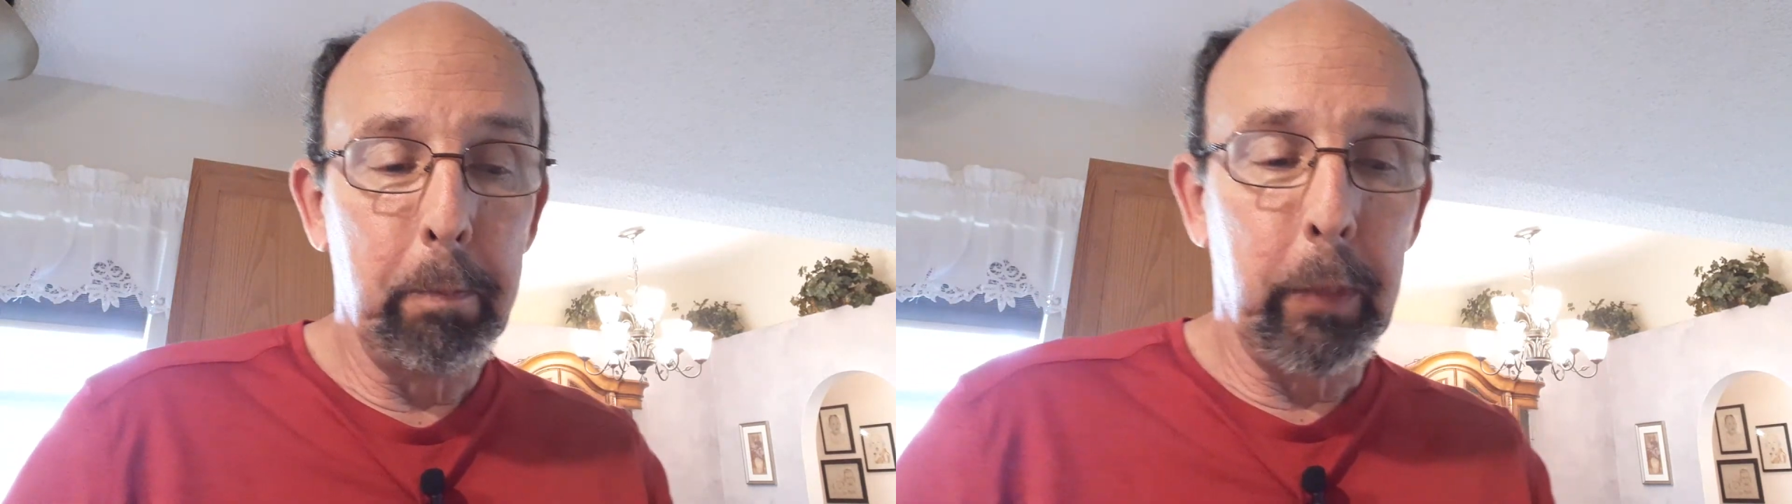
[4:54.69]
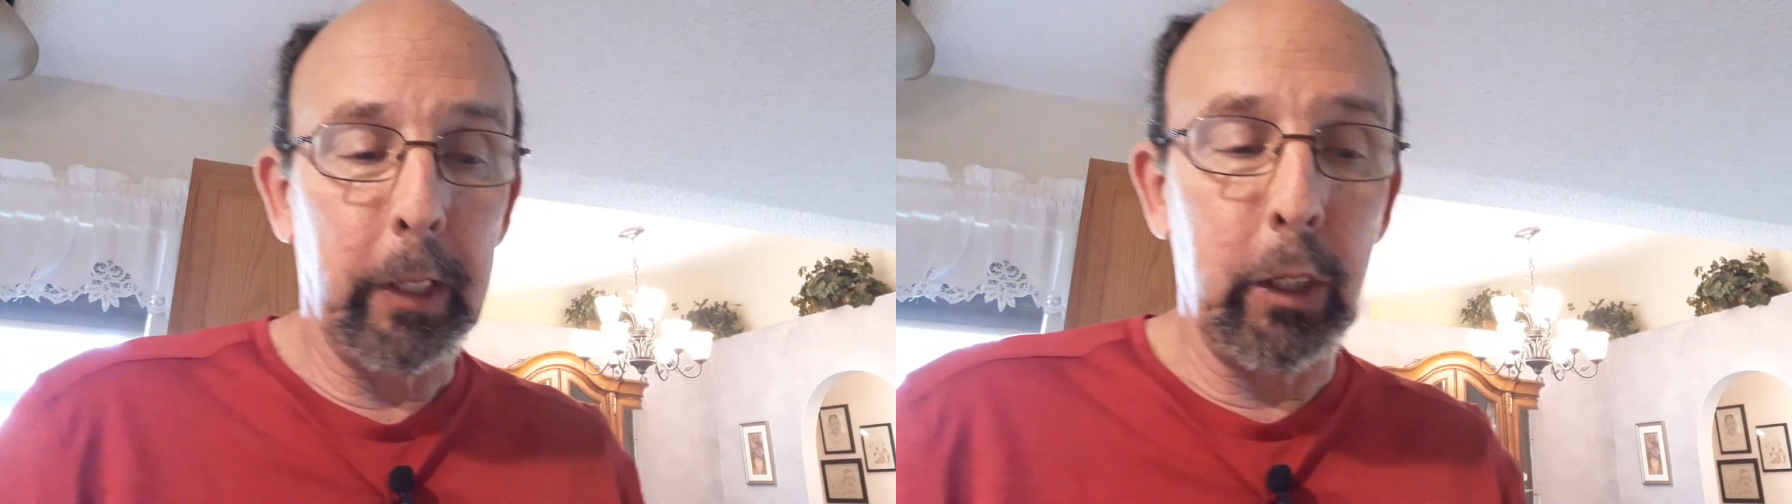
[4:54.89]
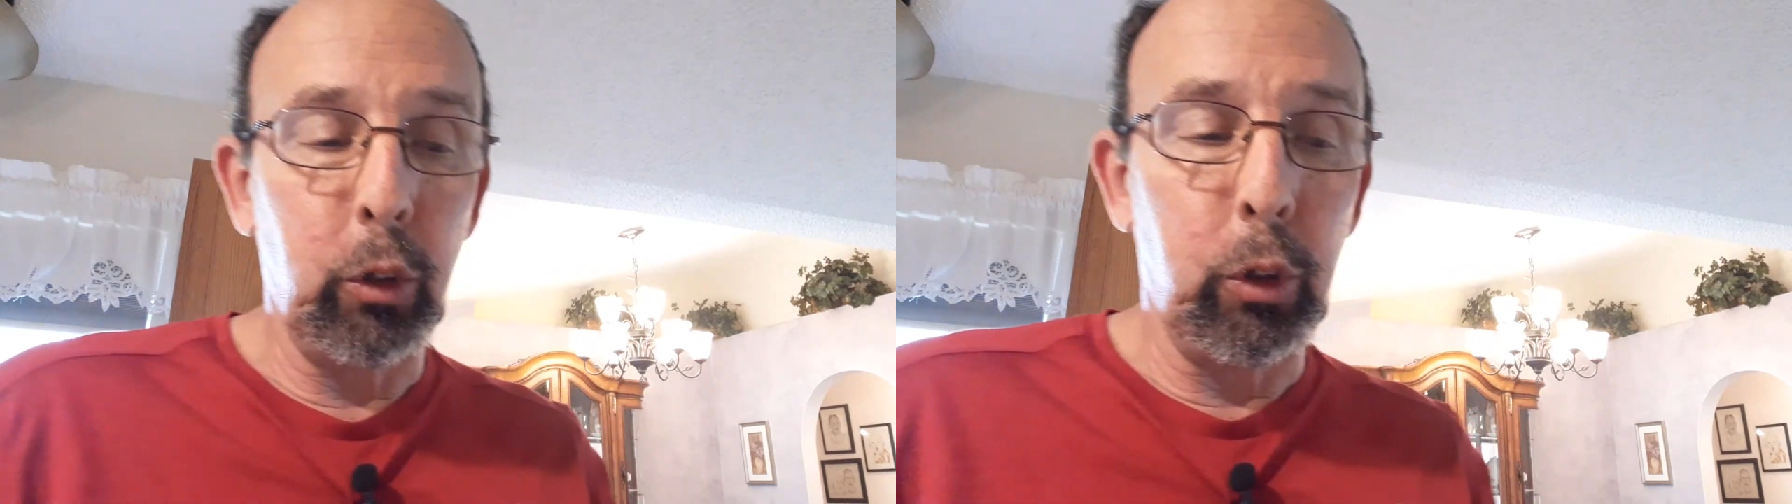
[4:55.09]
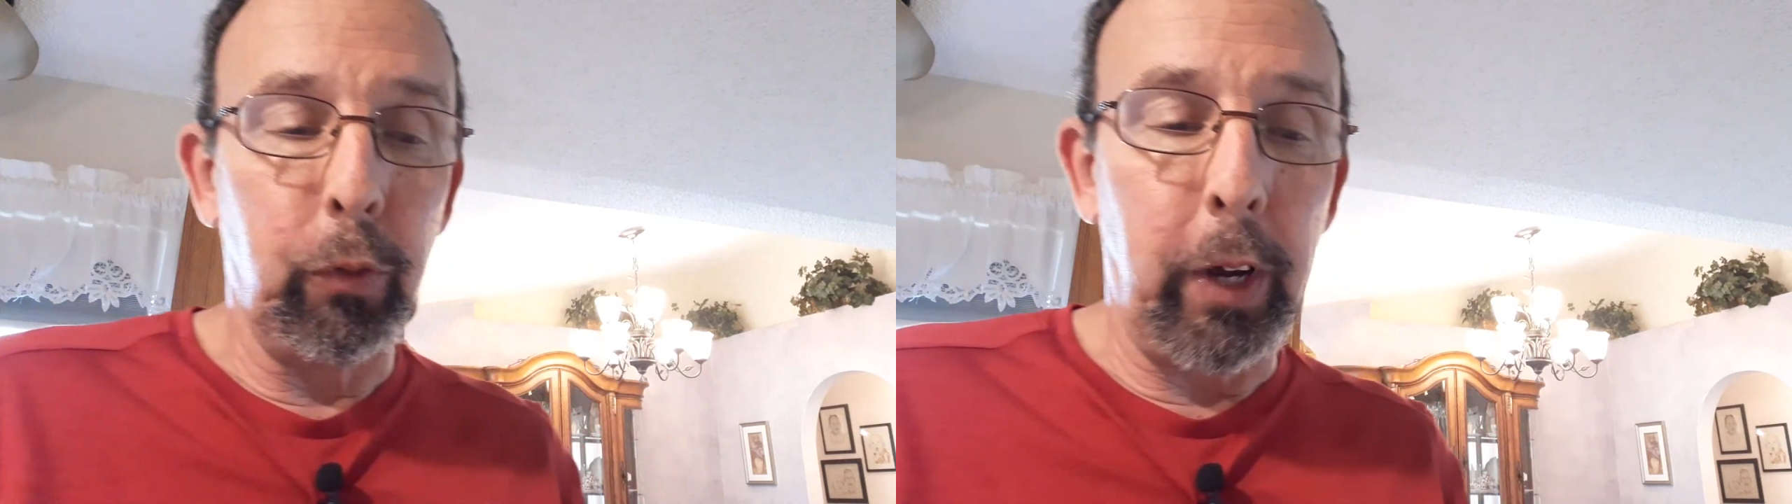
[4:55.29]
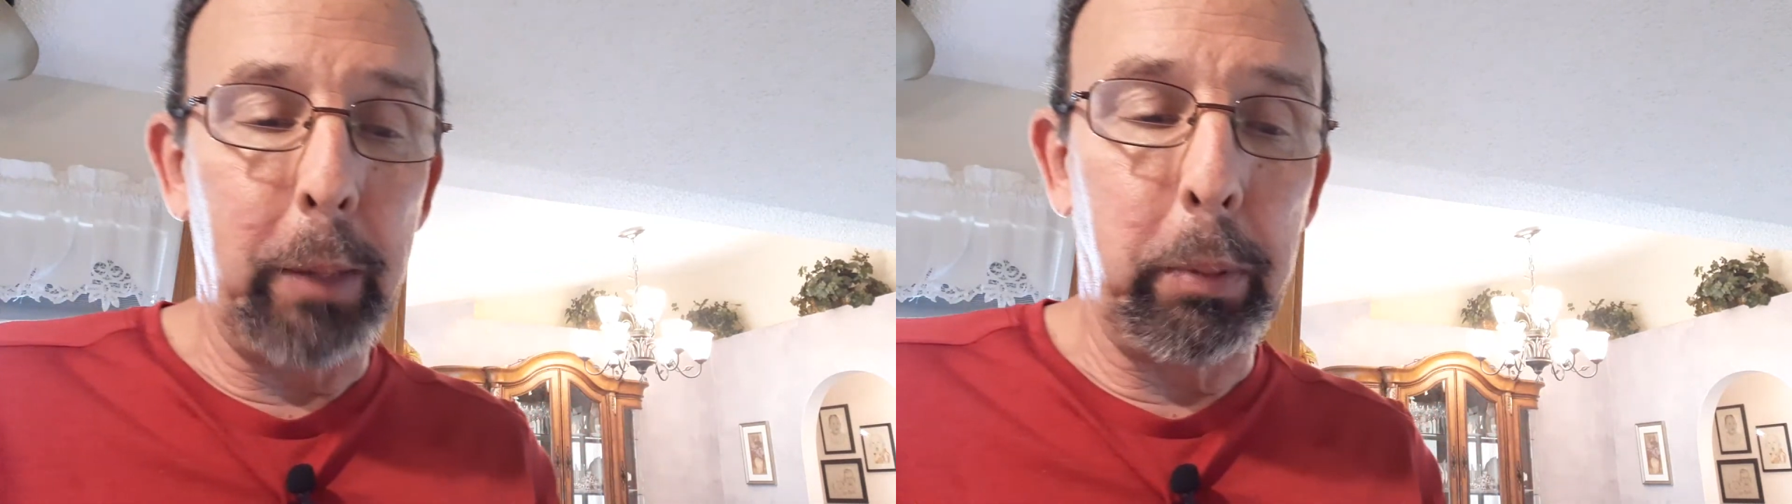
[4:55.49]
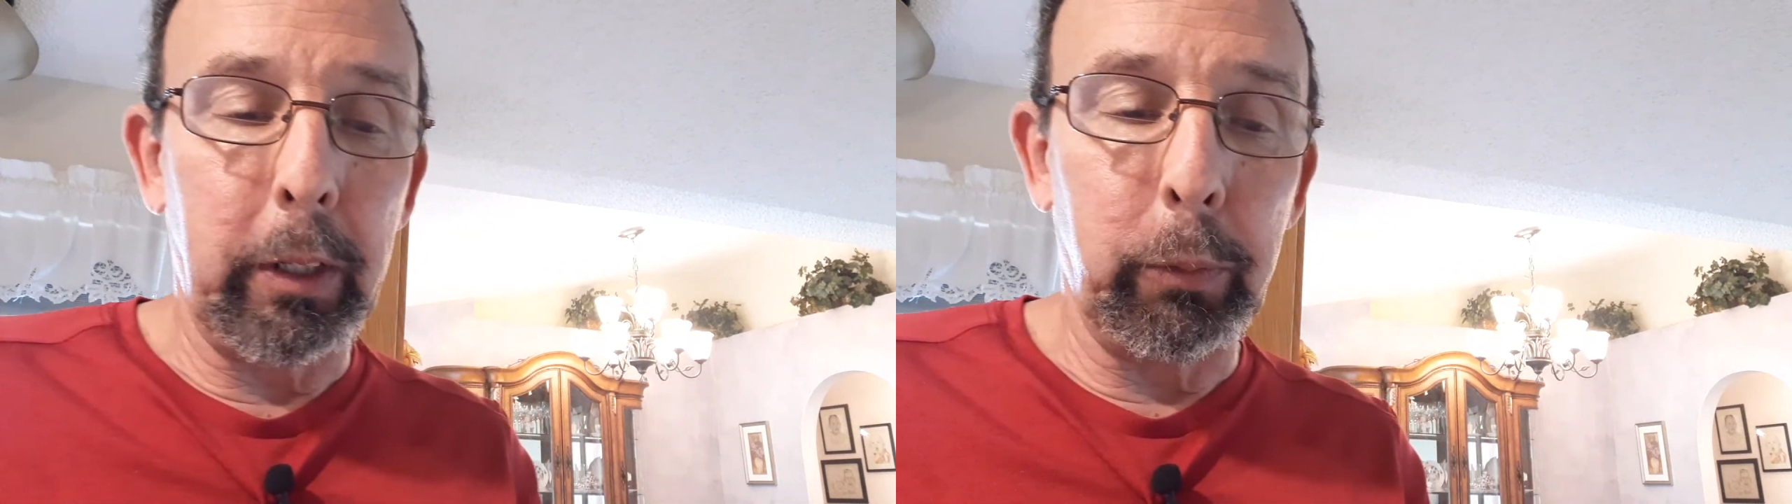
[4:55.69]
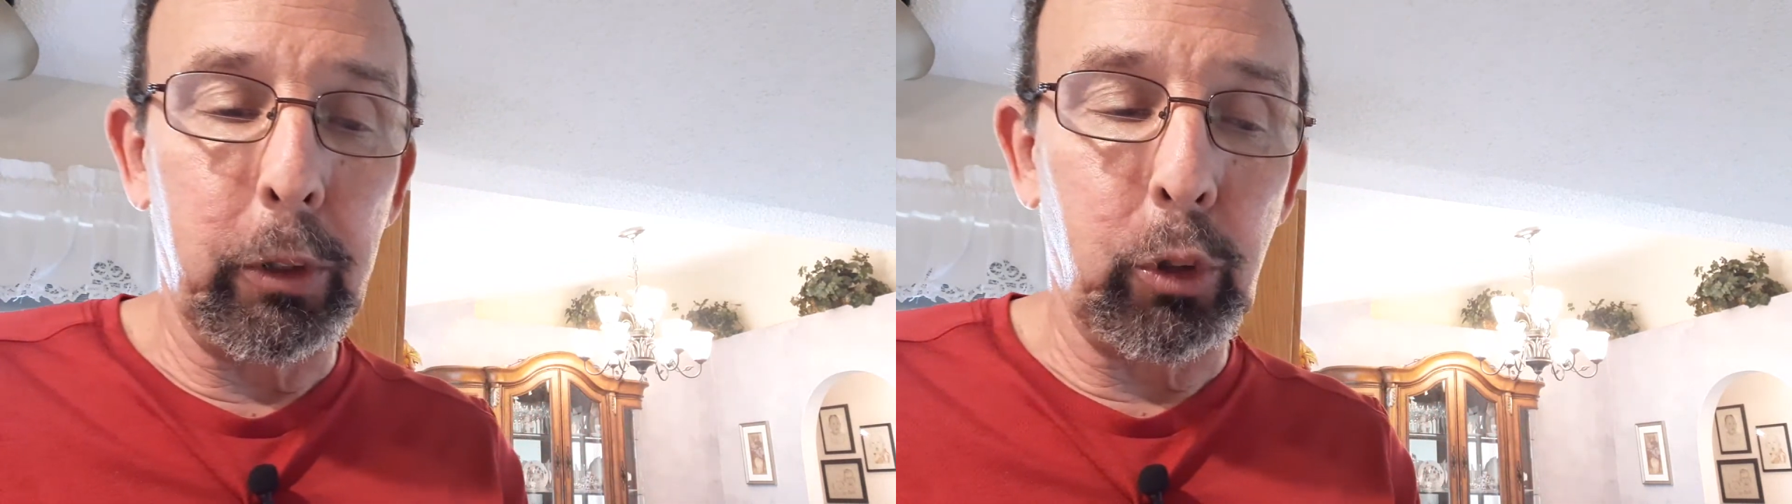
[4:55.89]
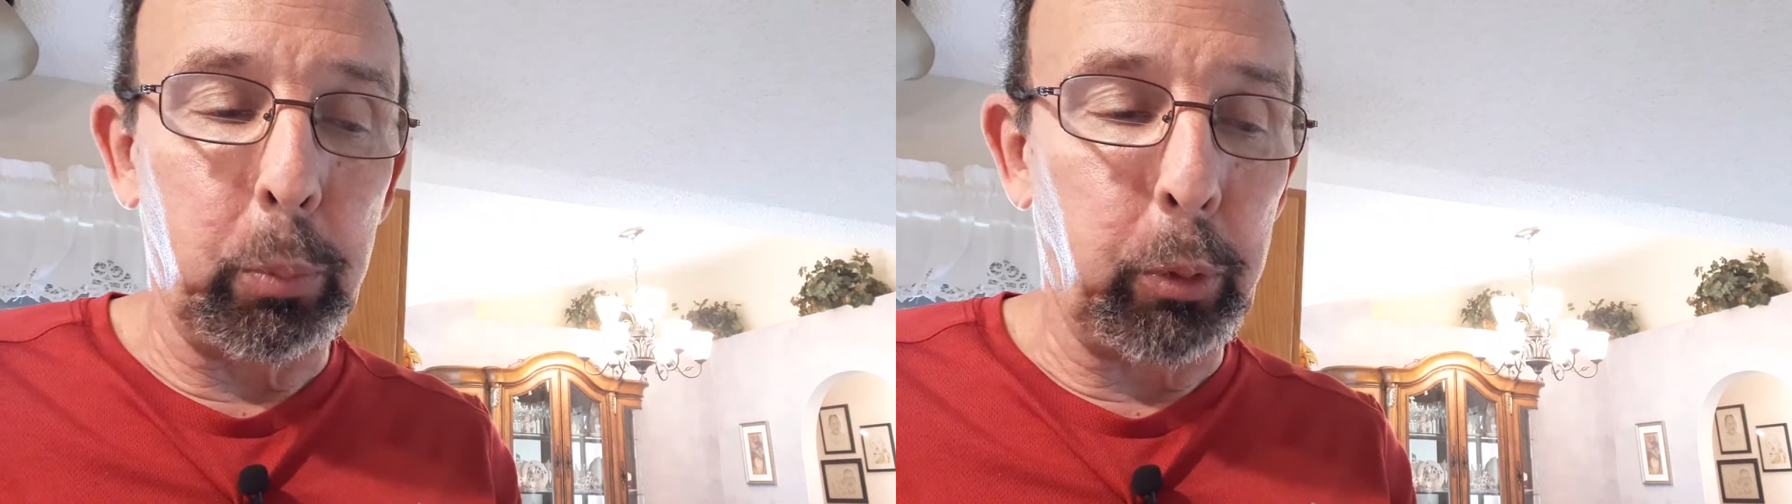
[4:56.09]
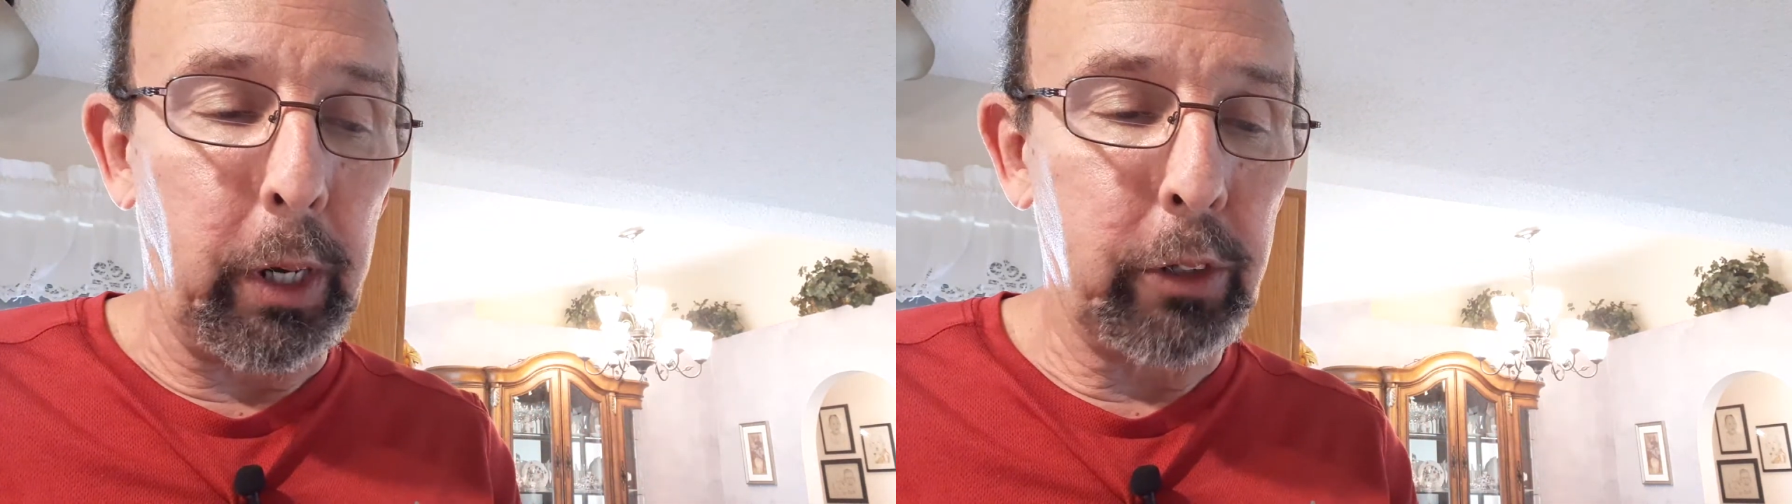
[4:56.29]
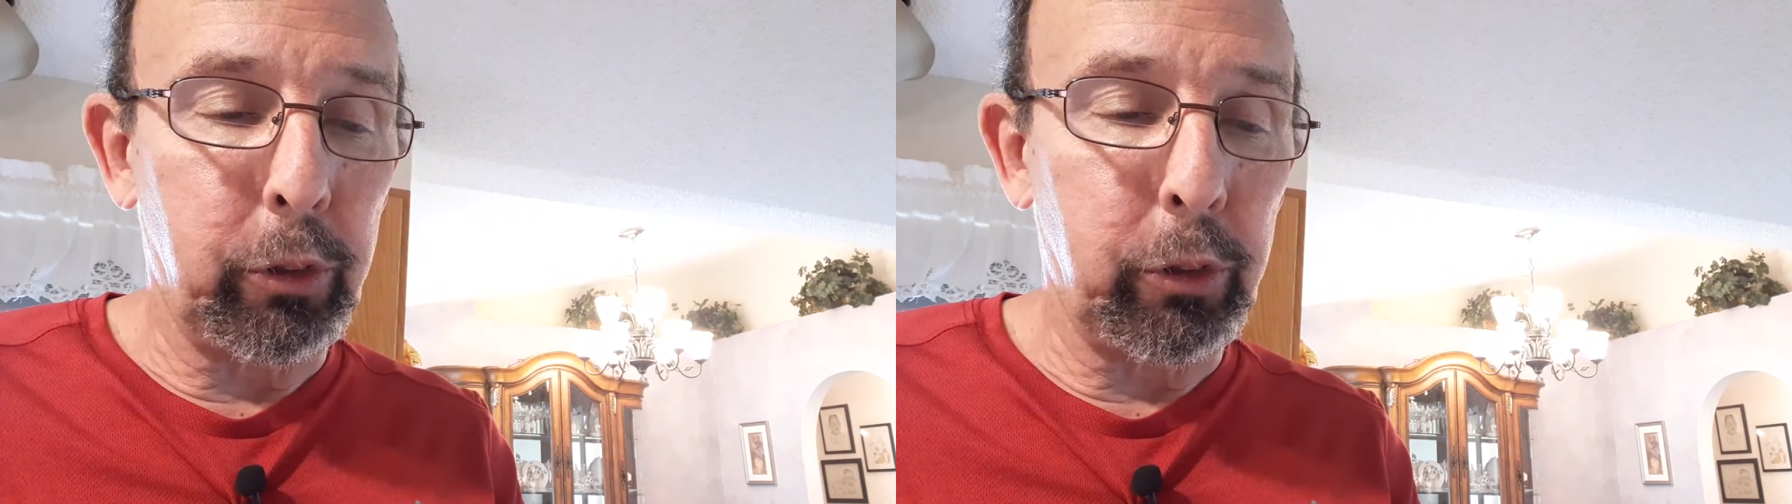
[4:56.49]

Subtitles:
and then you divide by the original price.